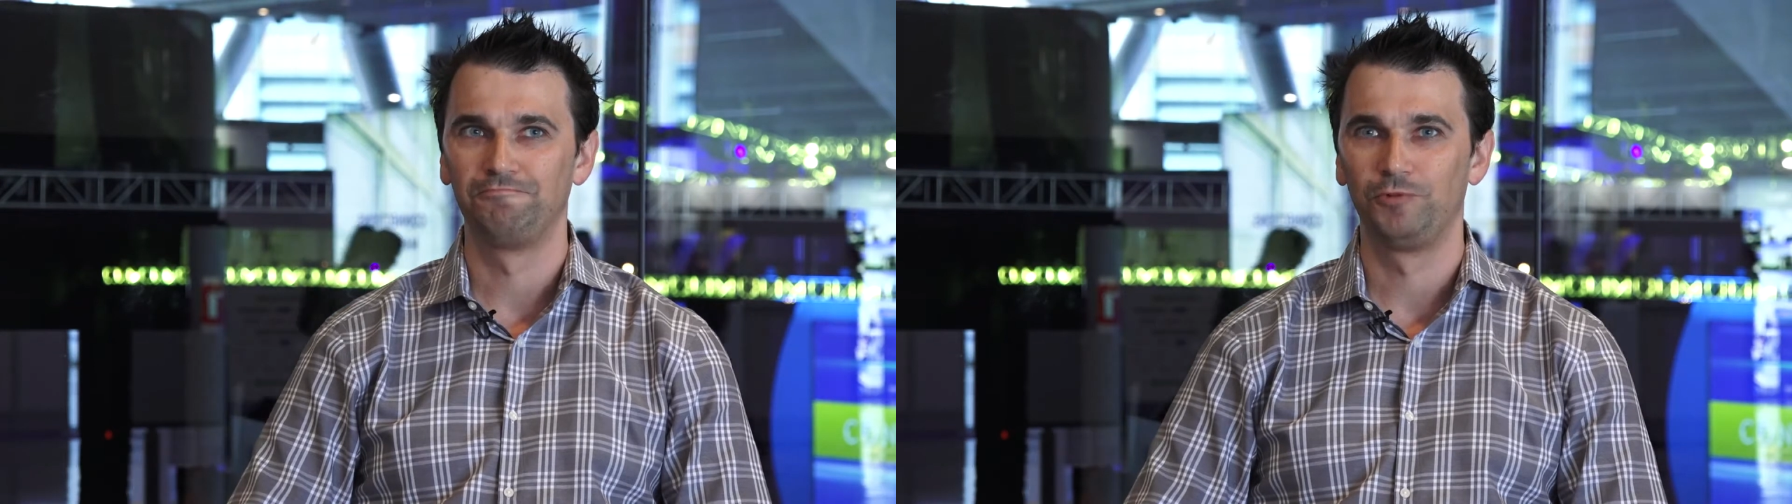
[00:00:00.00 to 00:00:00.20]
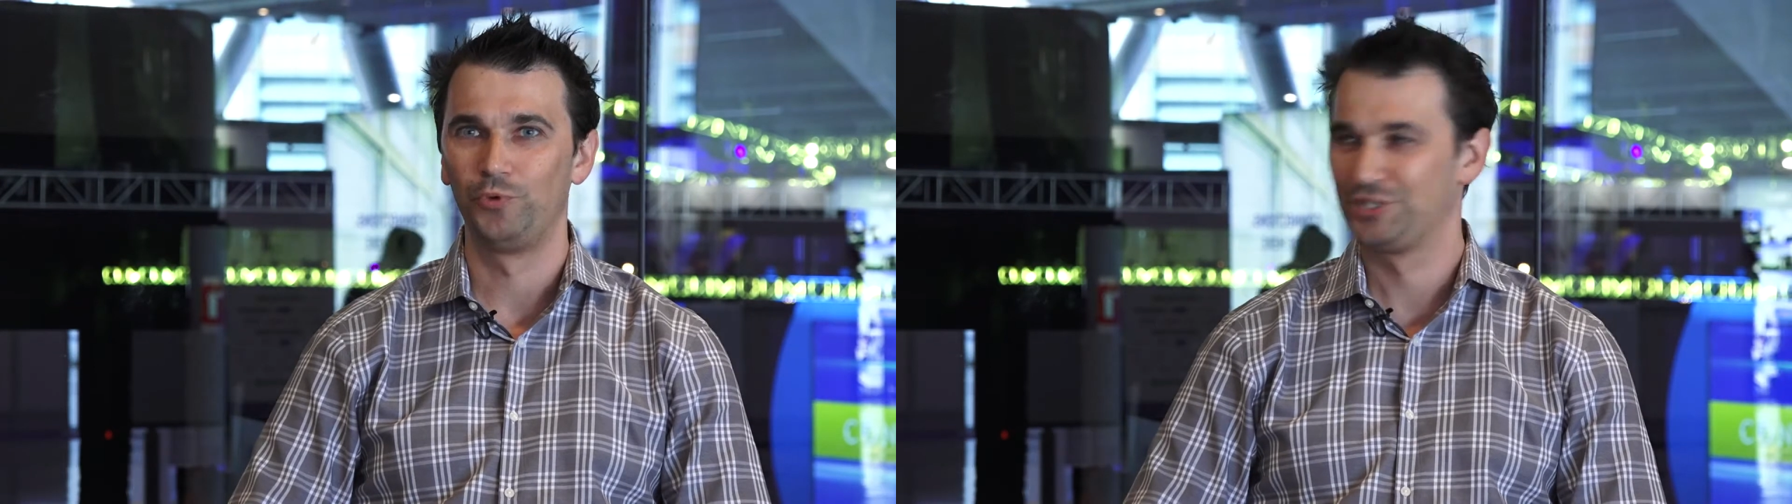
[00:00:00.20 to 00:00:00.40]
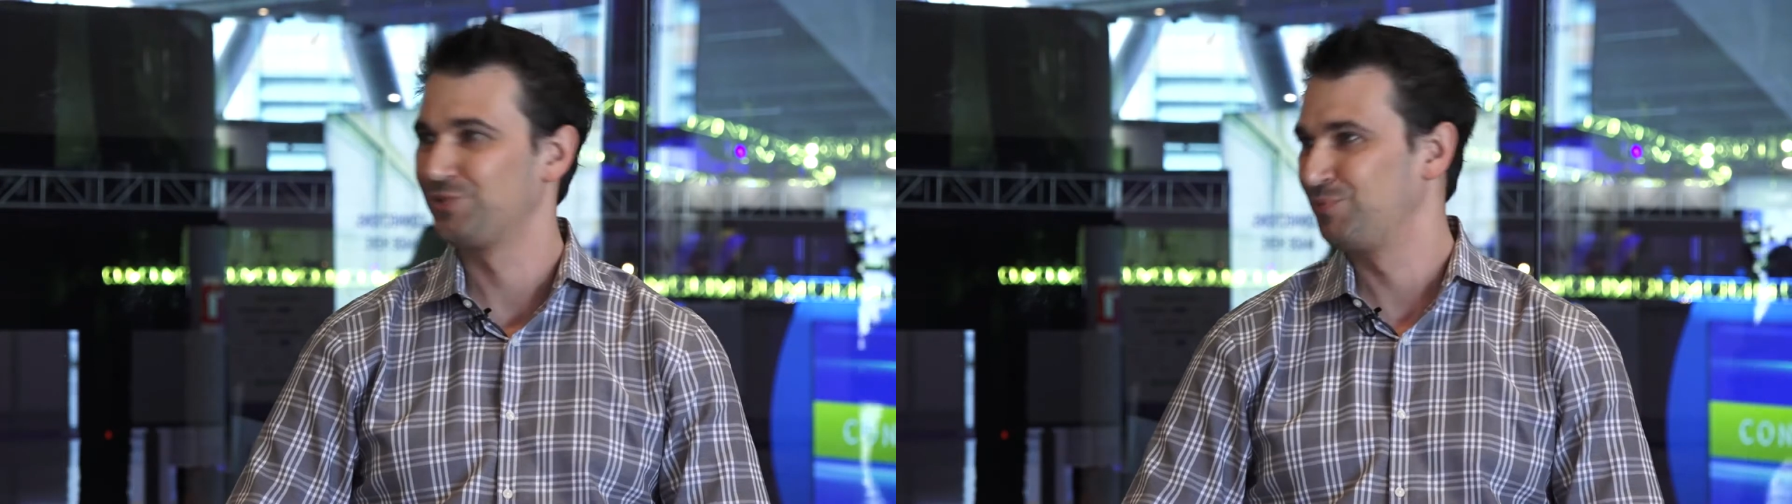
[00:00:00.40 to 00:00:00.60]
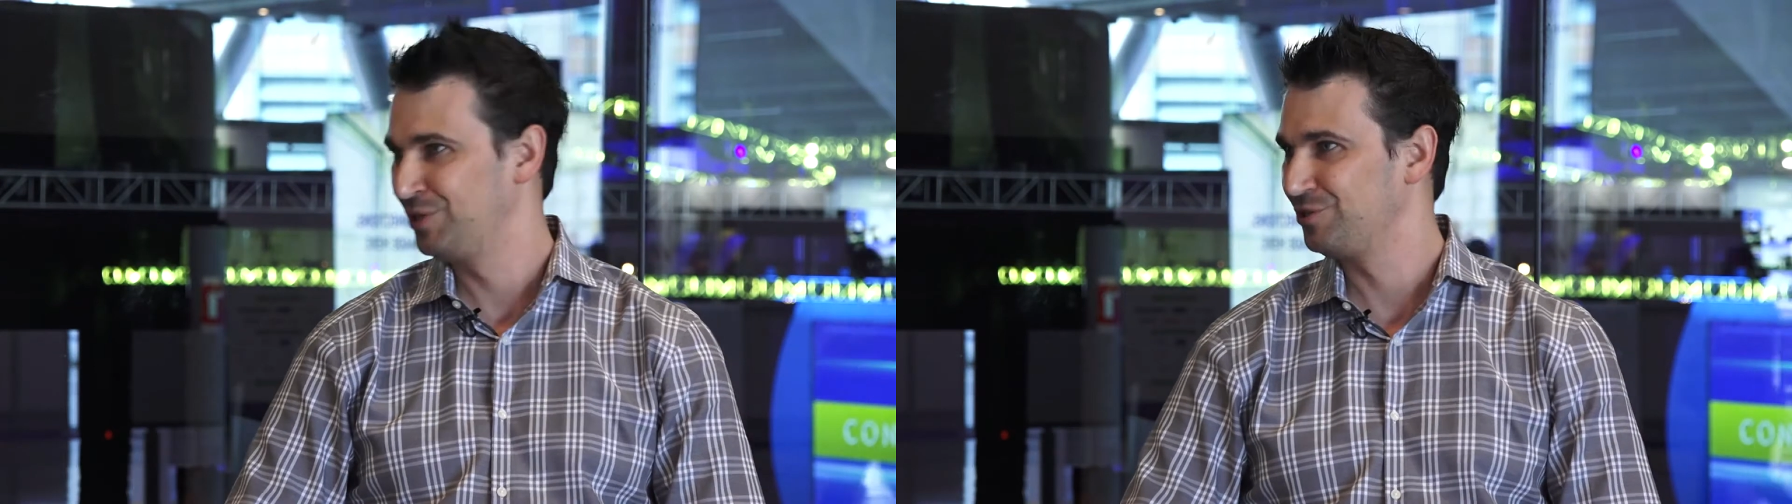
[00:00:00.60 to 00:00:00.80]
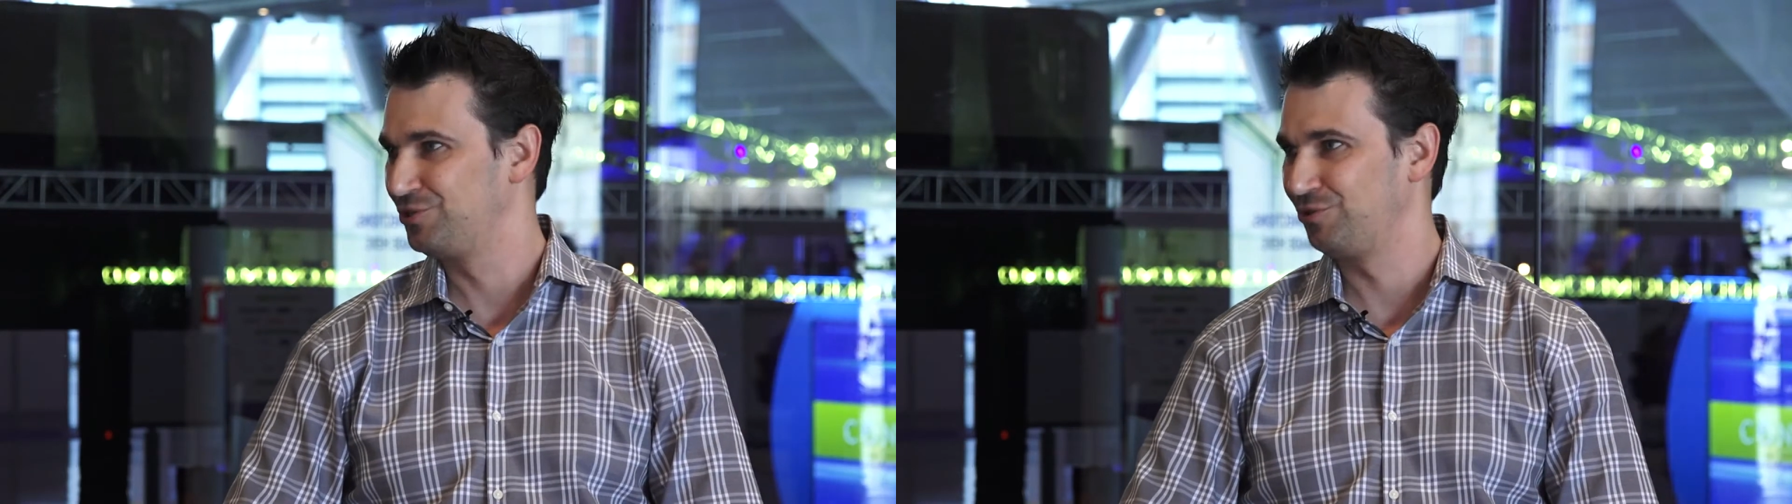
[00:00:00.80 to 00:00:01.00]
we
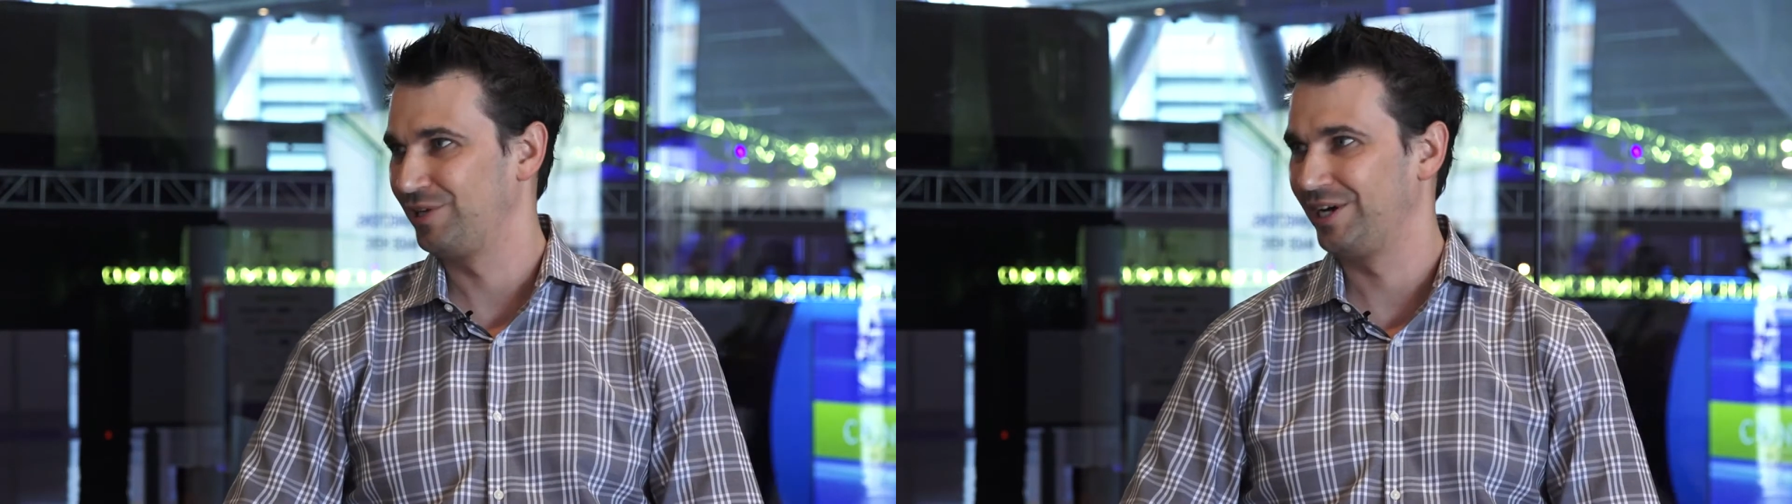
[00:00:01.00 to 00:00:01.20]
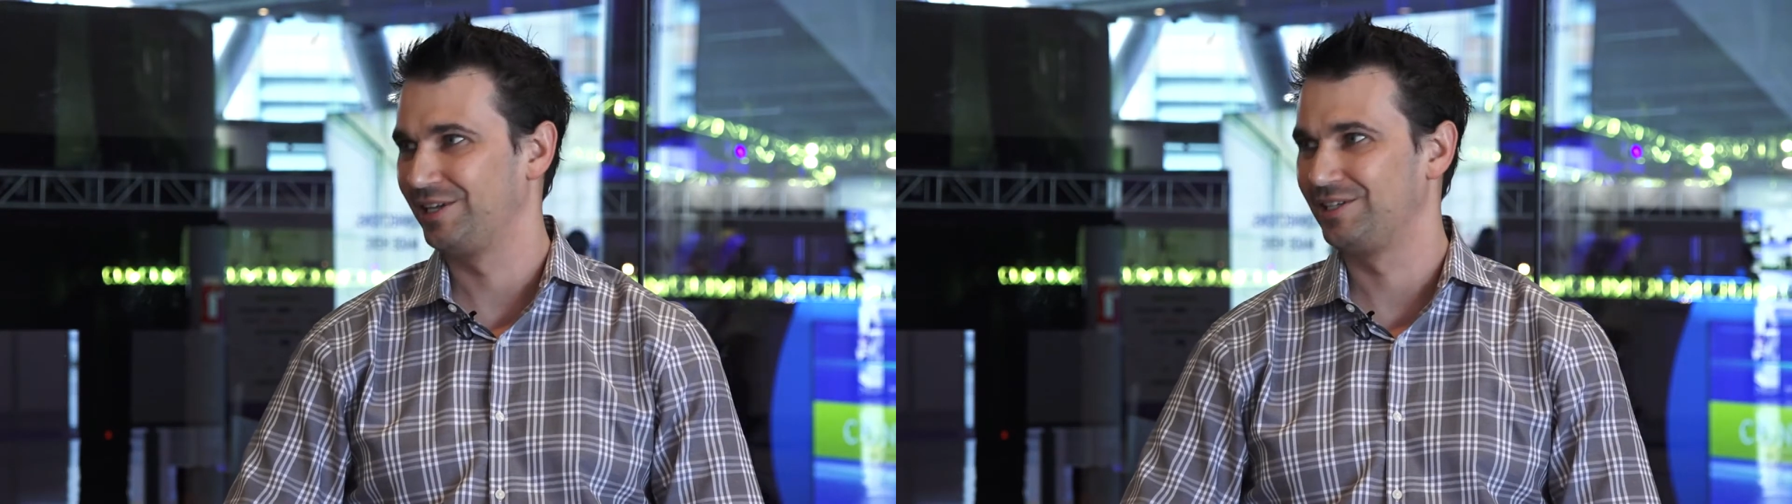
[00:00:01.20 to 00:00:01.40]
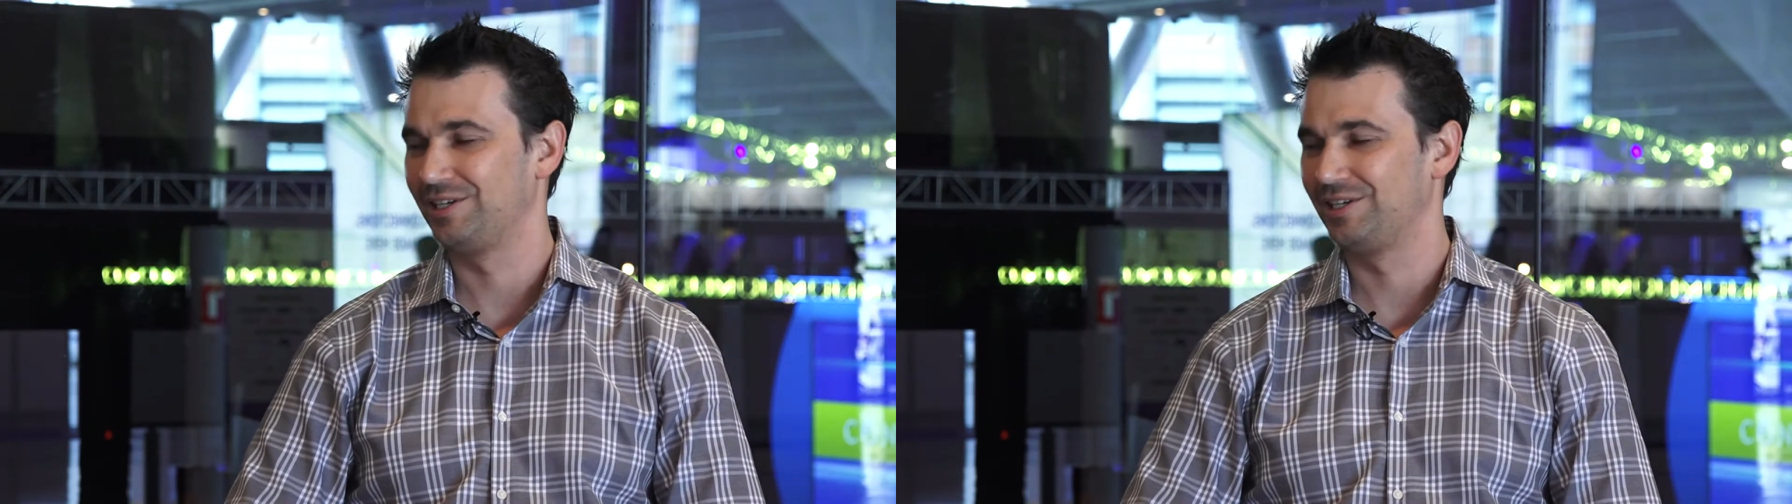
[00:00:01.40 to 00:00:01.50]
submitted to that,